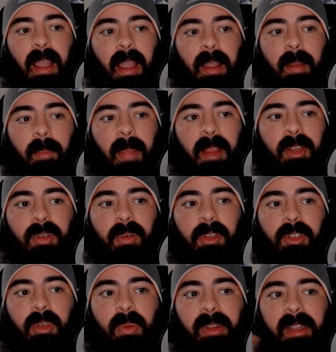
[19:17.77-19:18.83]
make sure
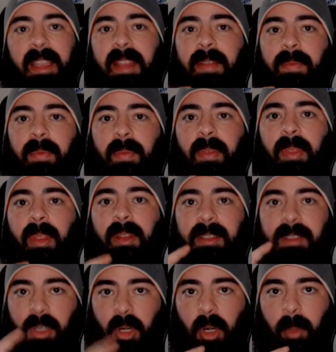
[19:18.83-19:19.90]
that you leave the
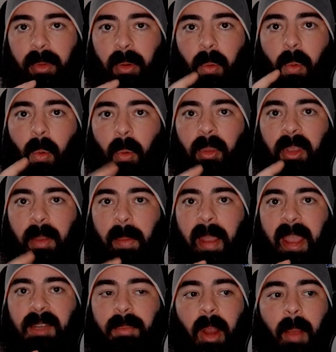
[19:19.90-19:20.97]
terminal or the
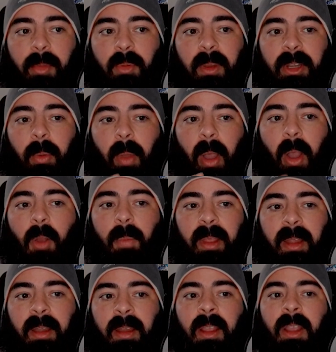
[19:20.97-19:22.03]
command prompt window
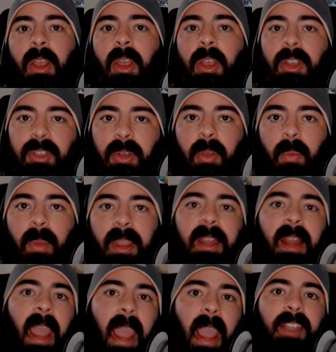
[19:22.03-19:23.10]
open so that we can
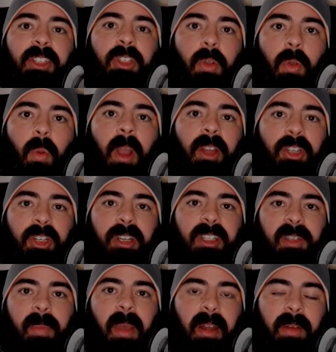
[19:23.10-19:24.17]
ask you questions
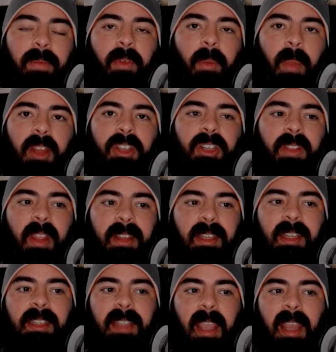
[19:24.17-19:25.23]
about information that's
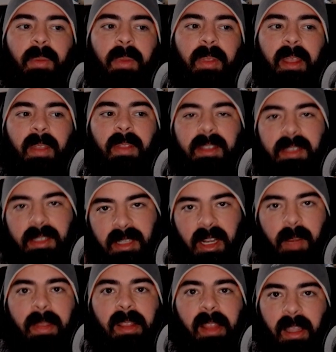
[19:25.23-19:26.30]
contained within. This is going
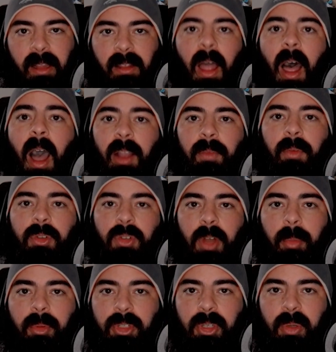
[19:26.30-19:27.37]
to be like a log for
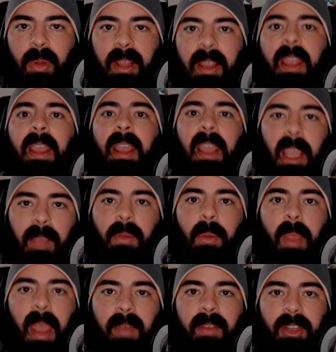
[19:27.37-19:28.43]
troubleshooting if you
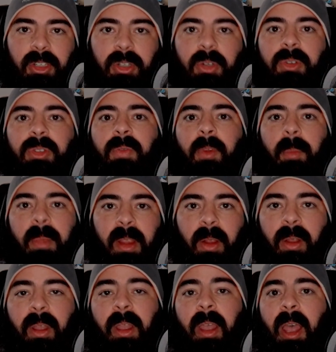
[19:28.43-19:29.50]
have issues from
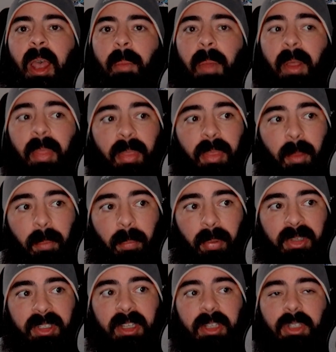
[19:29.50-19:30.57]
here. But the
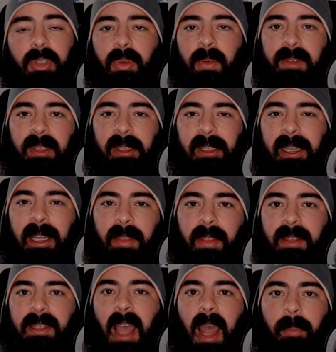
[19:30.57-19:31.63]
procedure of deleting the
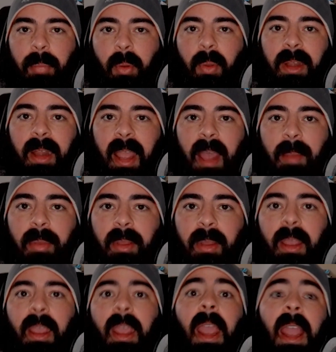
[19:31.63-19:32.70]
.boid app
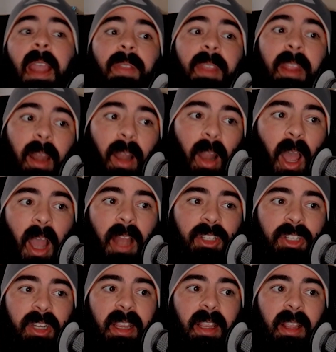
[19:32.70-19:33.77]
and then
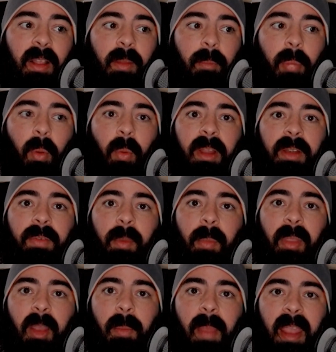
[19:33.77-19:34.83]
launching Boid from the
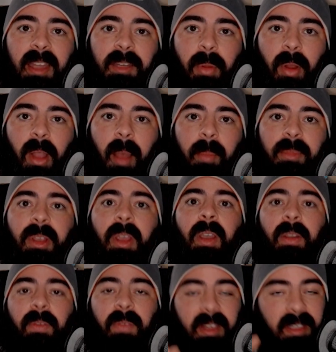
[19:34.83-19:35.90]
command prompt
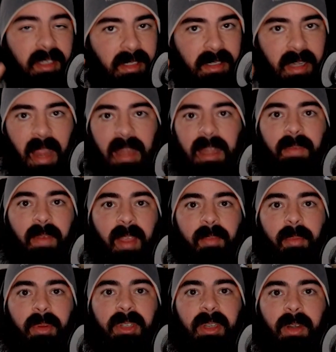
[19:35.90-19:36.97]
fixes
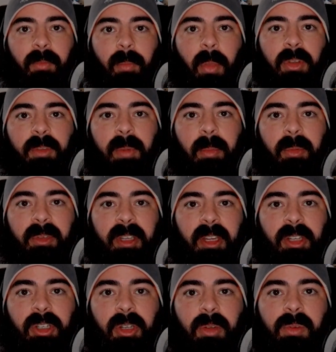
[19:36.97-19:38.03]
95% of most people's
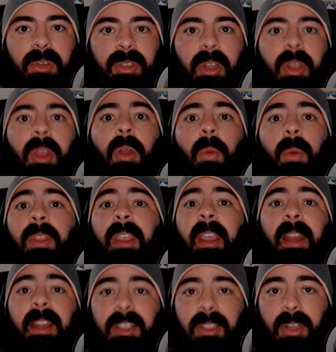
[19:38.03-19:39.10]
issues with
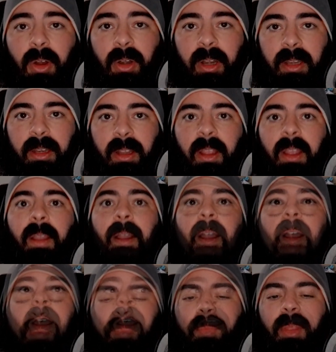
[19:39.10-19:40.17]
getting started.
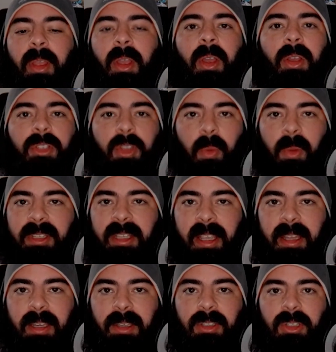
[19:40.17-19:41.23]
So once
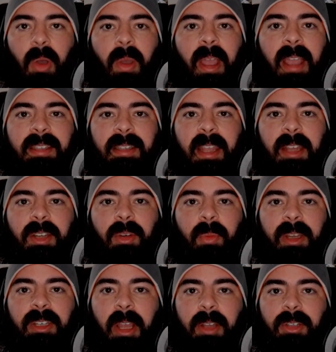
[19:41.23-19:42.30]
again, don't hesitate to
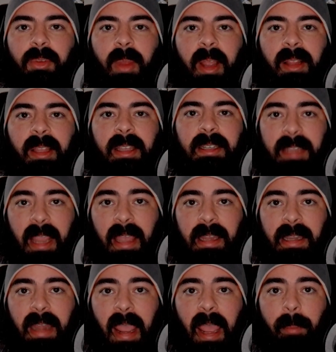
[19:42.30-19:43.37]
reach out directly,
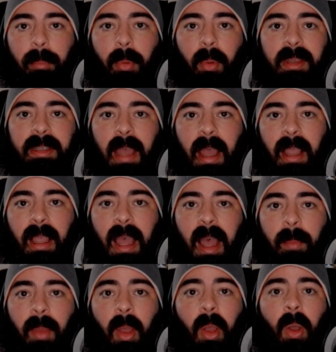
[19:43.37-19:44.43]

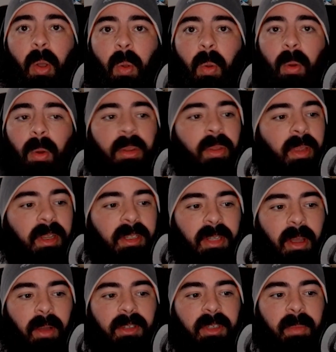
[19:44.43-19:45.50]
dan@boid.com, or you can
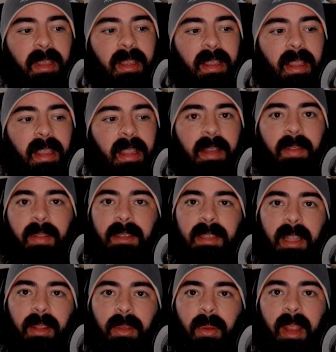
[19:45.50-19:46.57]
talk to me in the
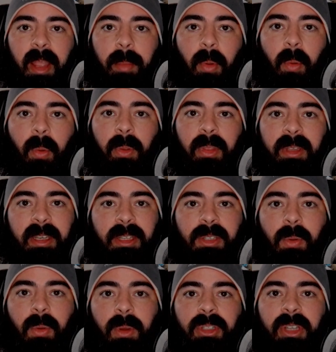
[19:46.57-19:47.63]
Telegram or the
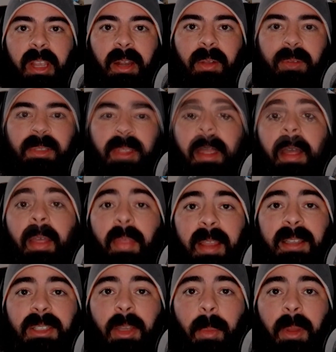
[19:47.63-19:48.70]
Discord channels. Thanks
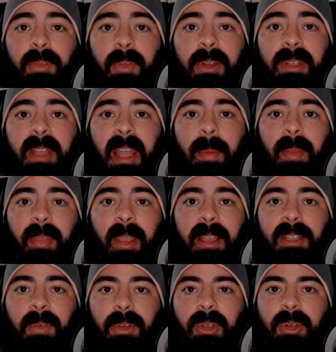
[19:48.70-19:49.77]
so much for your time, and thanks
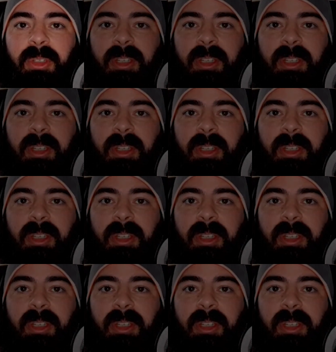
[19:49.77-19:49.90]
for choosing